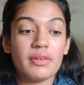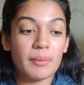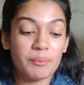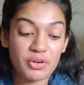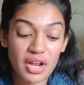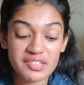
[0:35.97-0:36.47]

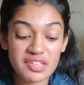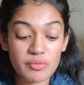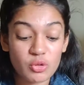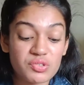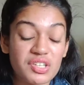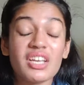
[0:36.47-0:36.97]
the products
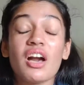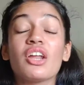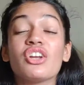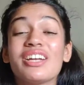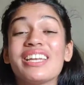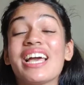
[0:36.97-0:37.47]
I'm using
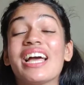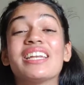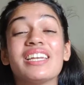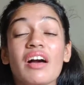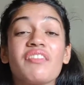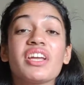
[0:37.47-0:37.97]
currently
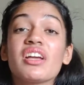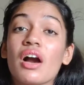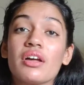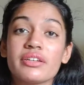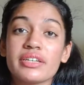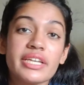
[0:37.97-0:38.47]
and loving
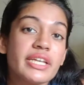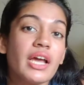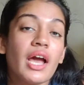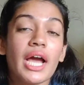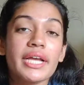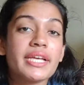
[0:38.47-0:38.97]
currently
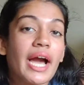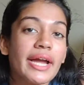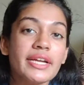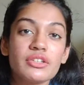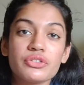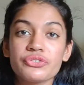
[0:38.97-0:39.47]

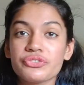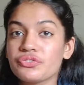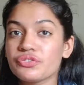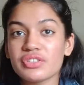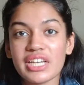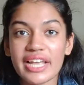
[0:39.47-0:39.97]
kind of,
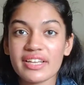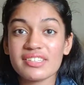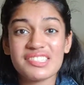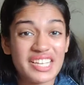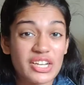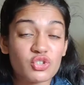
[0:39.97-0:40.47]
like,
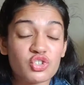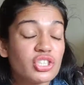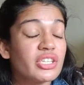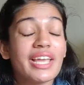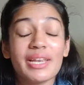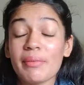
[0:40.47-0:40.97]

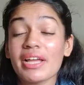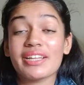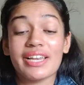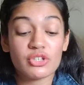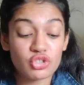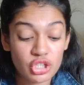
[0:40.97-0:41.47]
section in my
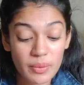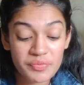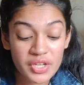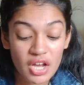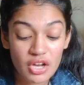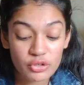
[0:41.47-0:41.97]
collection.
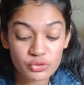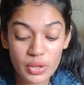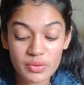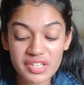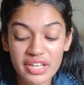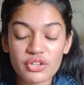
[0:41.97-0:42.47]
So
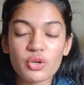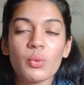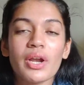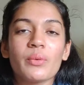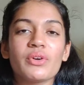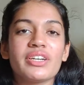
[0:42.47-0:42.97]
I was like, you know
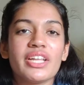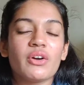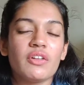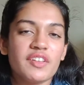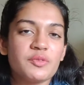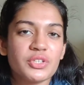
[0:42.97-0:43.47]
what, I want to
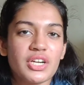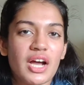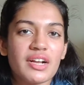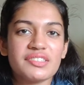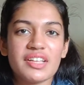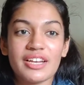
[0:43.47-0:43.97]
take all these
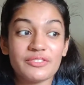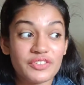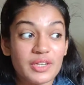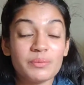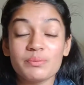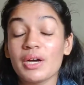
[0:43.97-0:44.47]
products and
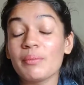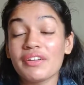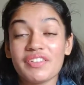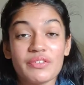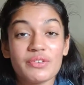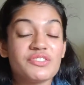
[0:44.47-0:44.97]
film
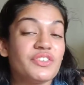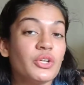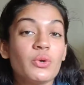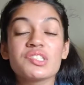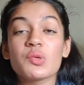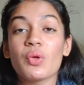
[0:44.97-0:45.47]
my favorites
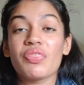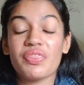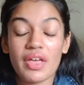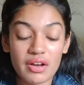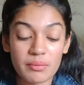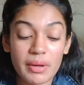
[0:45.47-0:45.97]
videos with,
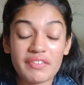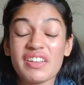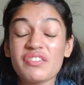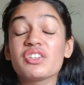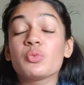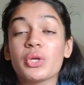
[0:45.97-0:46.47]
my
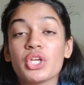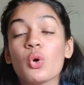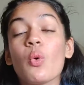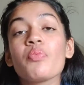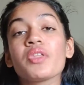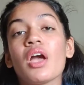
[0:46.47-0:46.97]
favorites
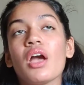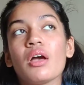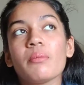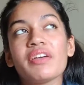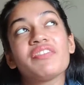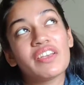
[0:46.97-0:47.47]

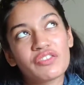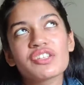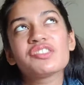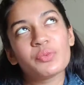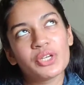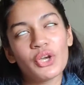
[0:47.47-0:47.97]

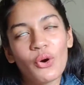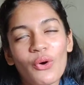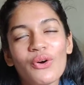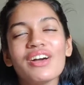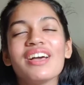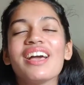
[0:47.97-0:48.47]
video